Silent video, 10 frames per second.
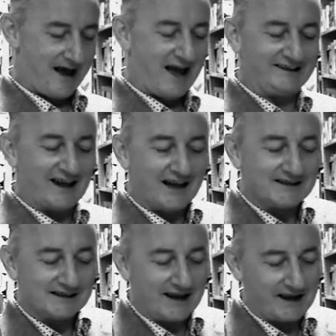I
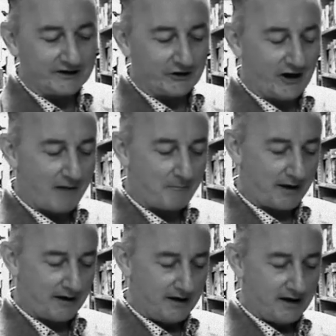dance like a tramp,
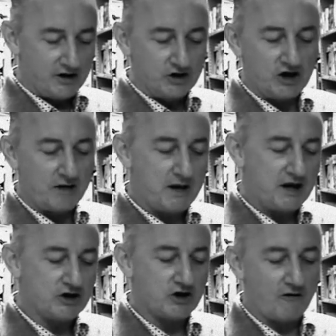
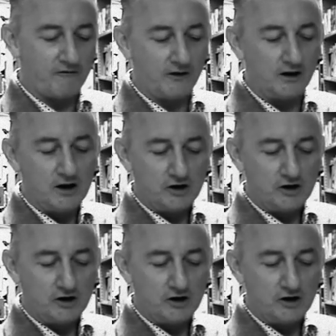shimmy, shuffle,